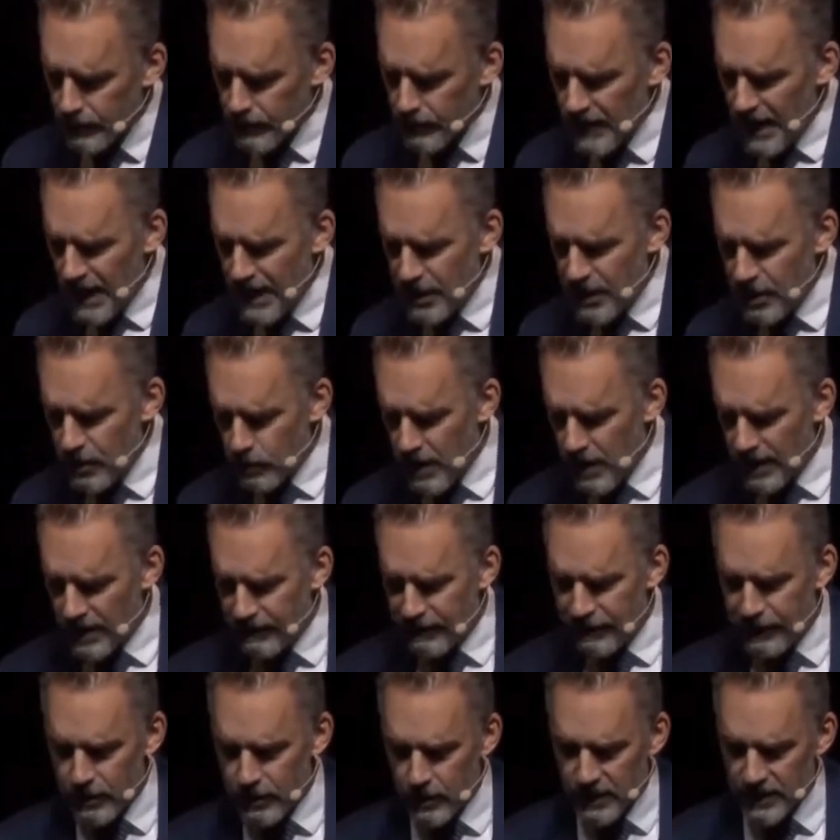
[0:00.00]
and you run a
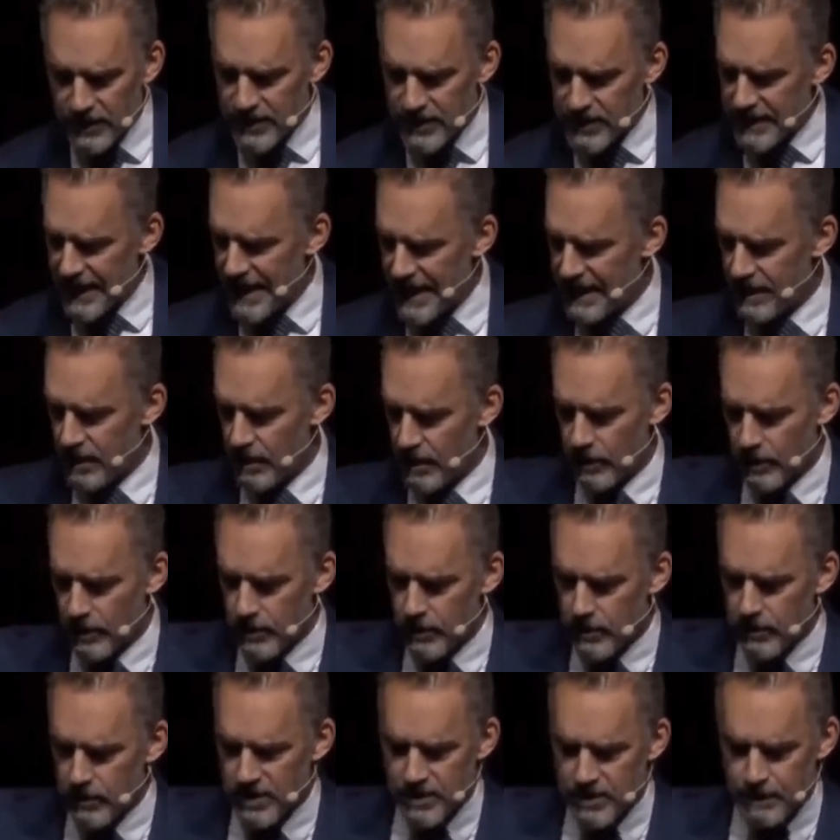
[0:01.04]
feudal estate and all you
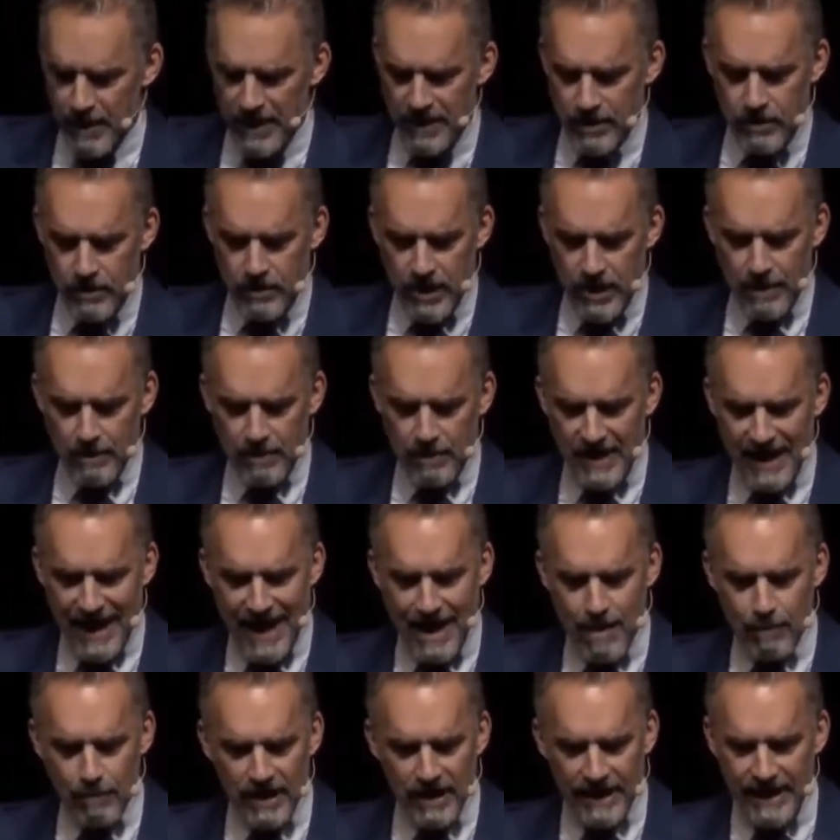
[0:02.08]
do is spend your time
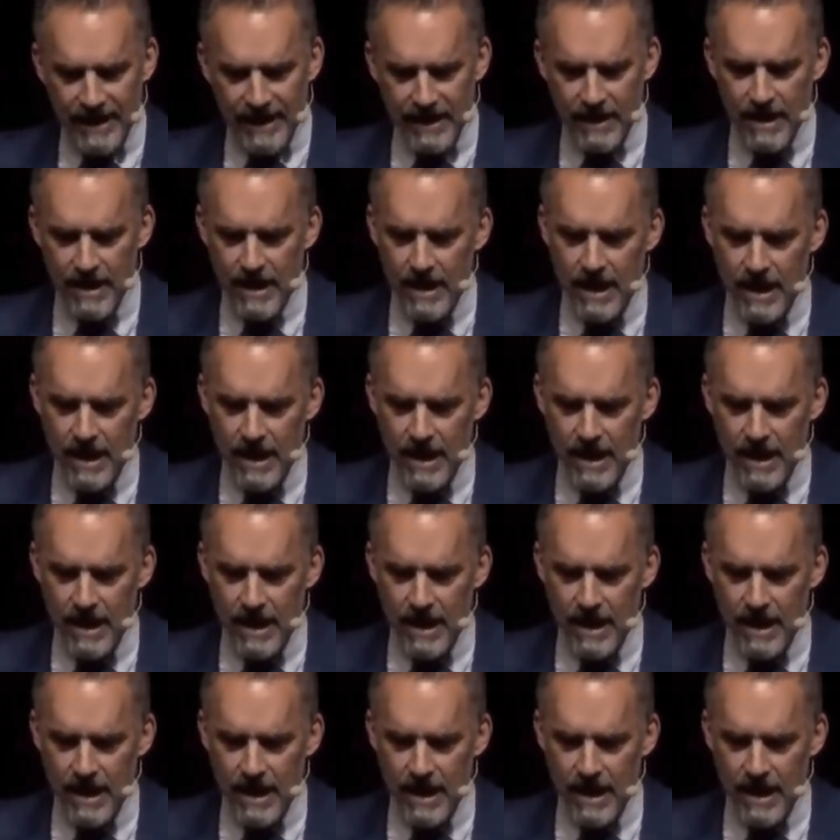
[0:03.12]
gambling